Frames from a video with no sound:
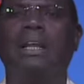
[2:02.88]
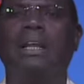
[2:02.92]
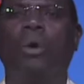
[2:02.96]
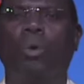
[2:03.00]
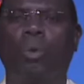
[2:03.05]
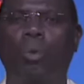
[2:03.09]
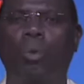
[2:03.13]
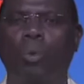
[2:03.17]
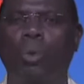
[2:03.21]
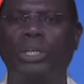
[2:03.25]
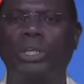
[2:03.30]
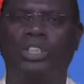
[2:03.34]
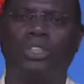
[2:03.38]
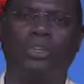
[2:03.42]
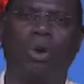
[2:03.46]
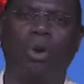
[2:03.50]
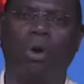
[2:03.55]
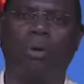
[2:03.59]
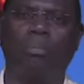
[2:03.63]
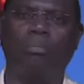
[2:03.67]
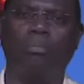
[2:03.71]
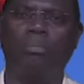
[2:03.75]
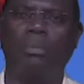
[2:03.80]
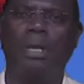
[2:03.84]

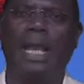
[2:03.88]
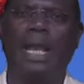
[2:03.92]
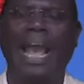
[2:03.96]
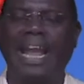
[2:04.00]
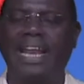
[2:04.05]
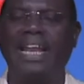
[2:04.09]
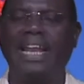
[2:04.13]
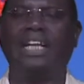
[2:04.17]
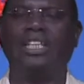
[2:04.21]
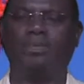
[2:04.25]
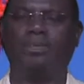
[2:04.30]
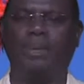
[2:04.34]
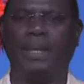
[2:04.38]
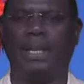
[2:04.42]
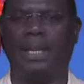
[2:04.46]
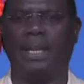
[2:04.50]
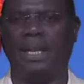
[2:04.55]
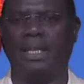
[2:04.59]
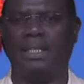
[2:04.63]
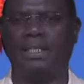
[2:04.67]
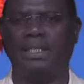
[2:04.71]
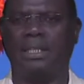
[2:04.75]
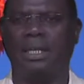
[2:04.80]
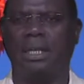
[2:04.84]
wisdom and
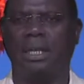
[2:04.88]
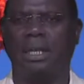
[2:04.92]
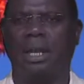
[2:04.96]
experience.